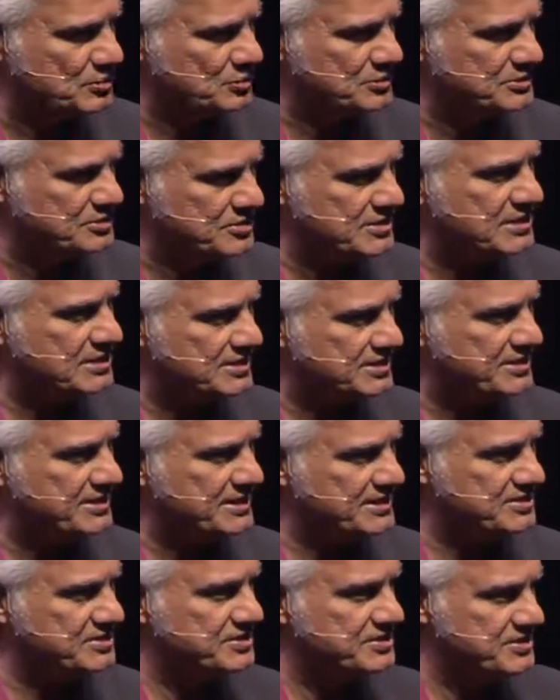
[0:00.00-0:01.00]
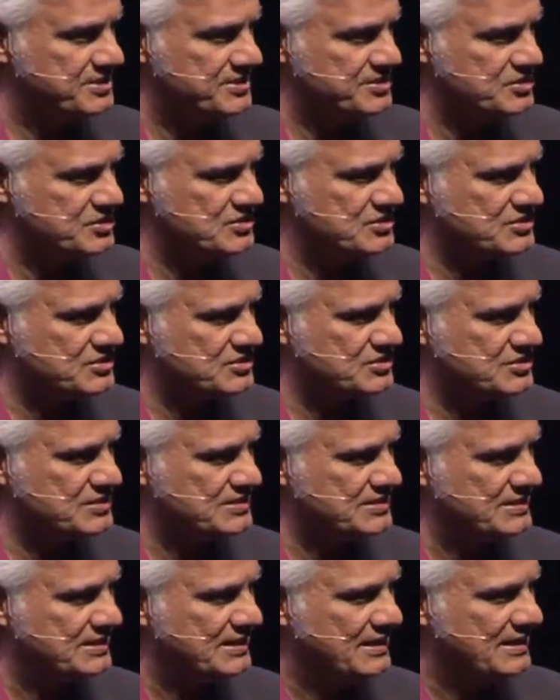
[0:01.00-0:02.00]
with 3 herniated
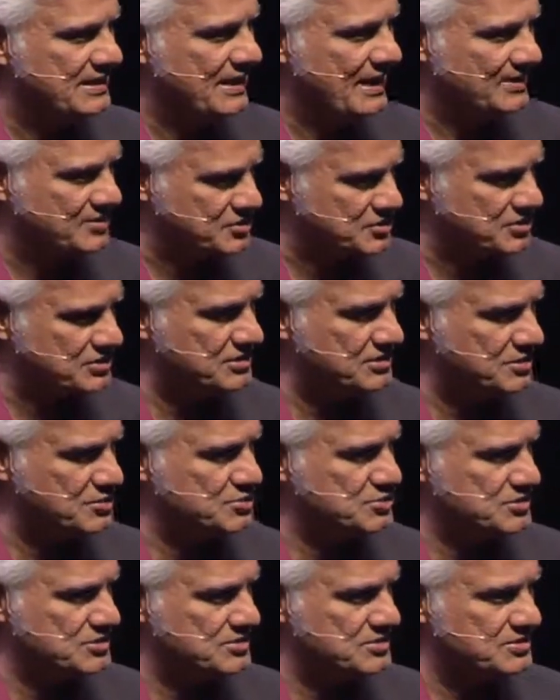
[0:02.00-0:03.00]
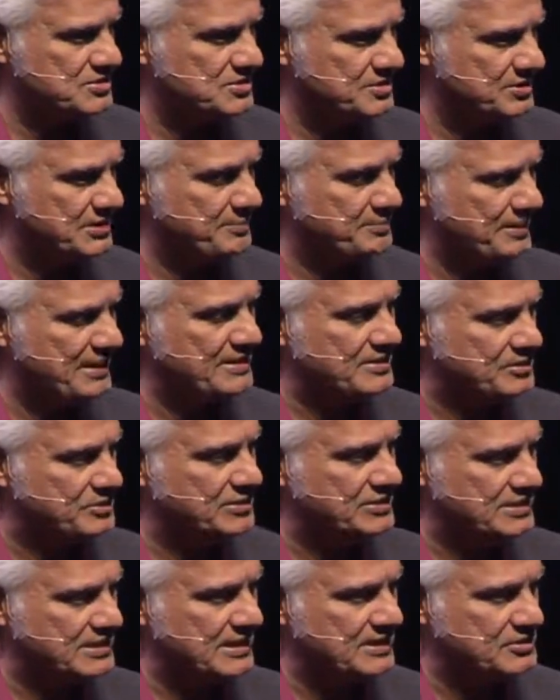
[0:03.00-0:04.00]
discs and stenosis, pain
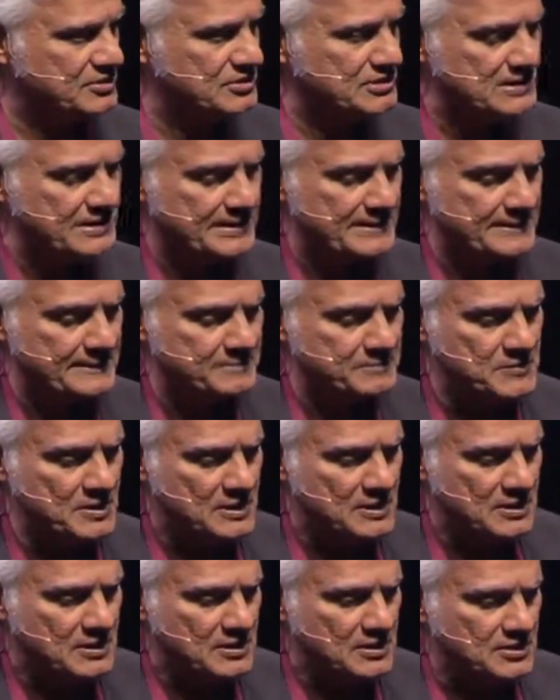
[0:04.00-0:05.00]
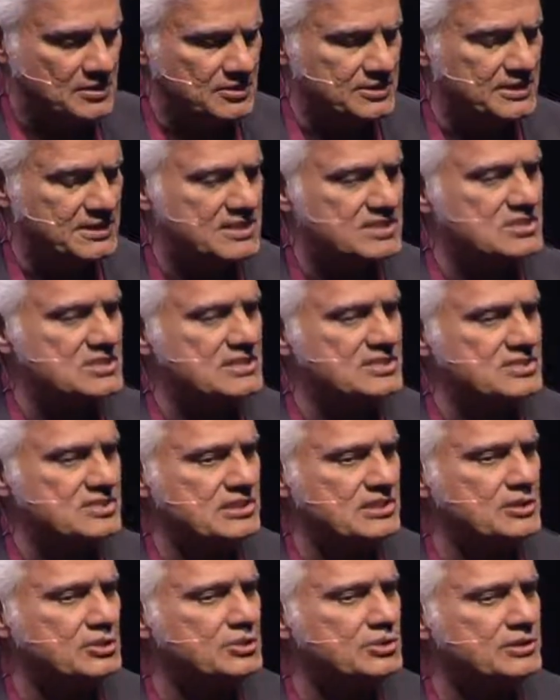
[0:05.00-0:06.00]
going down your leg. You can easily
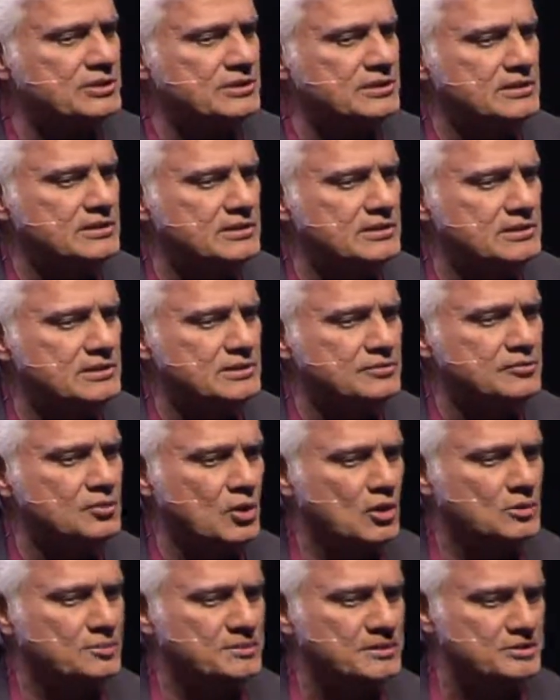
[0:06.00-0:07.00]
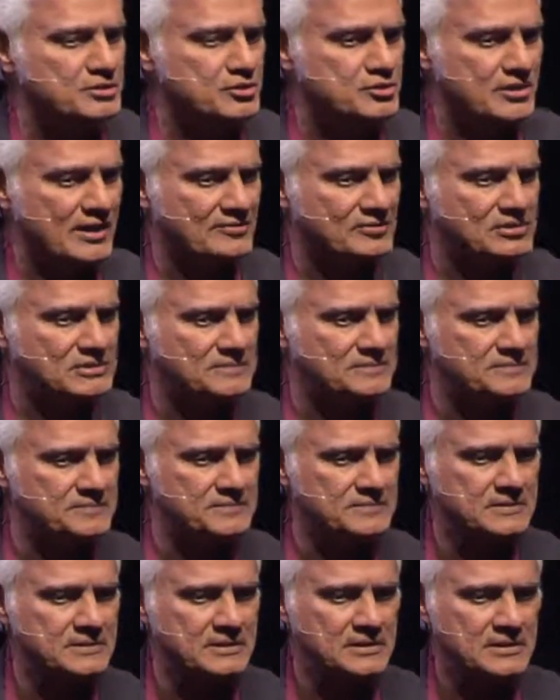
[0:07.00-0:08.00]
say, Lord, you've called me to travel.
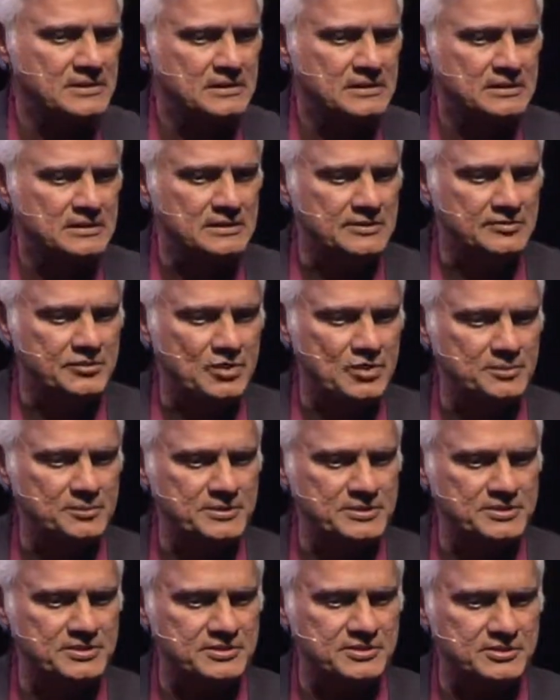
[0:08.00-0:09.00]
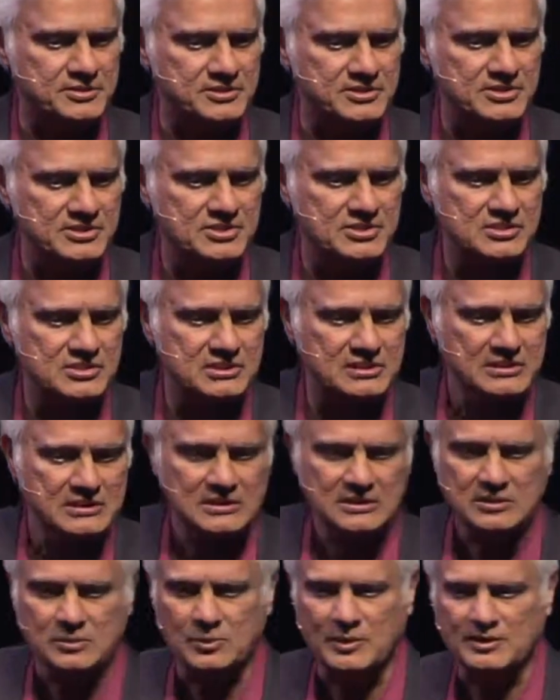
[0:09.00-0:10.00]
You've called me to do this.
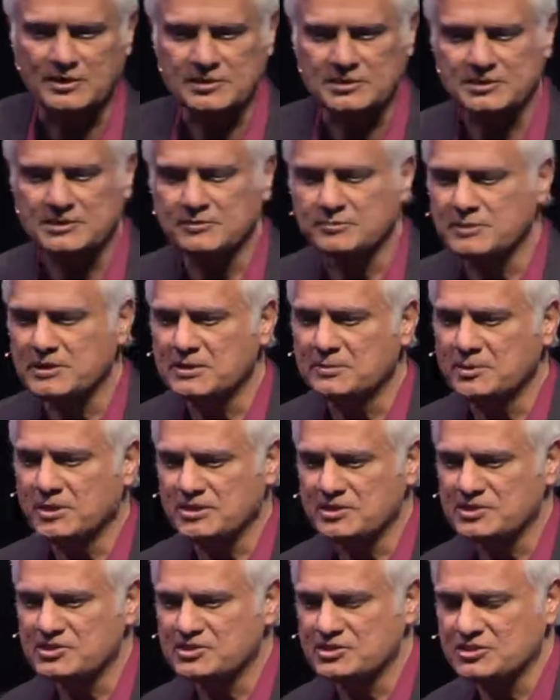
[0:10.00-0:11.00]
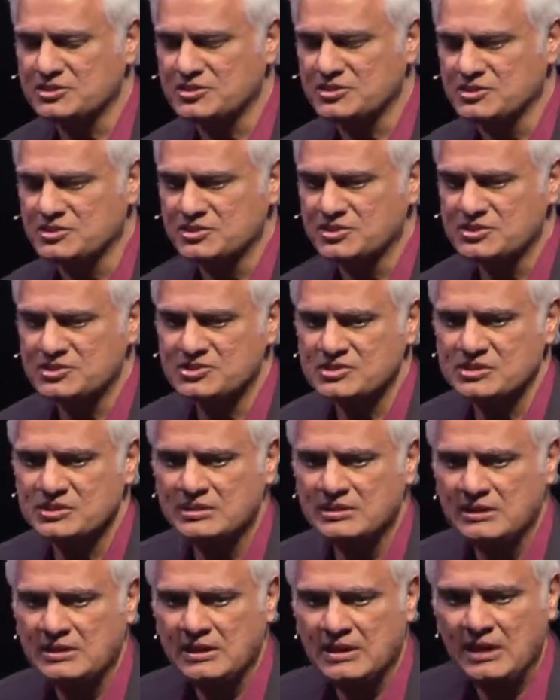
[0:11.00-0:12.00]
Why did you give me a body such as this?
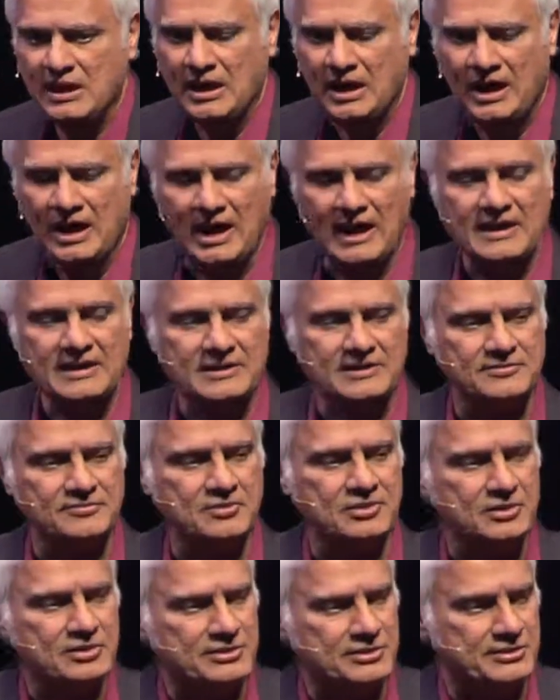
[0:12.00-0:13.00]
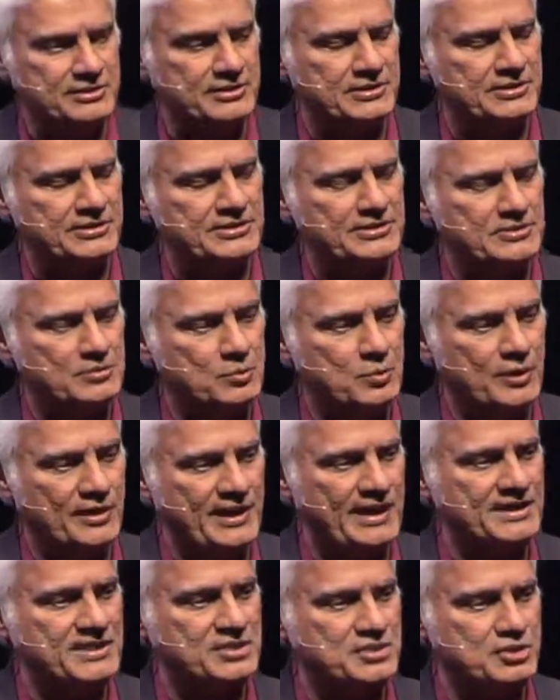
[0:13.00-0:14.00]
I have learned
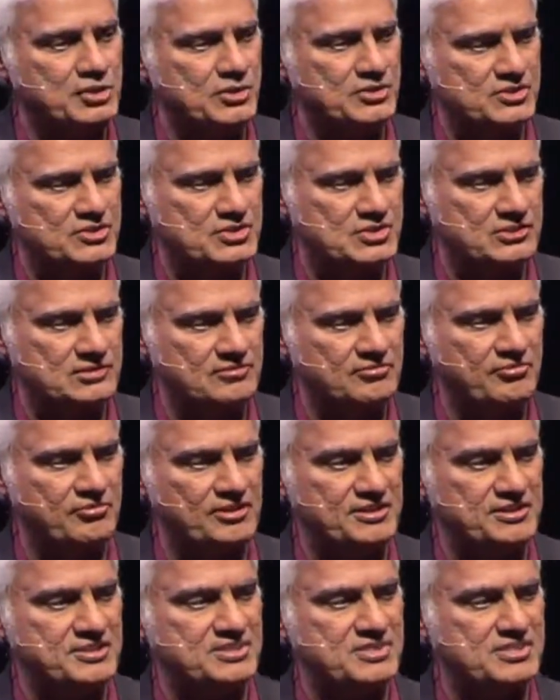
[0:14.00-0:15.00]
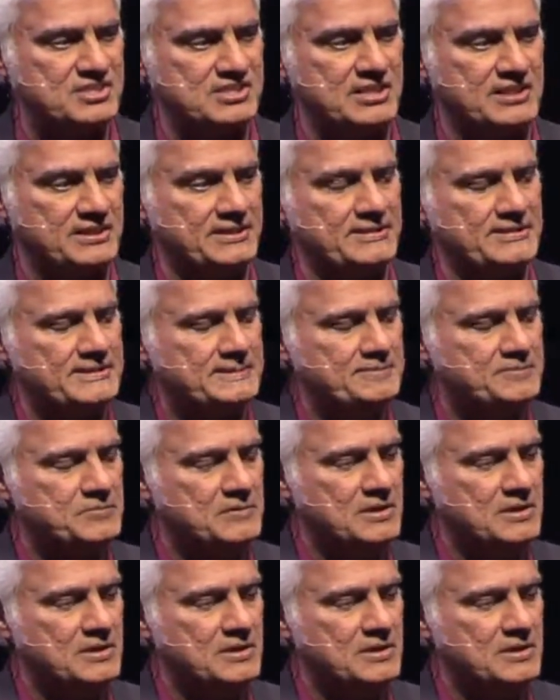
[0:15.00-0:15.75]
what Annie Johnston Flint said,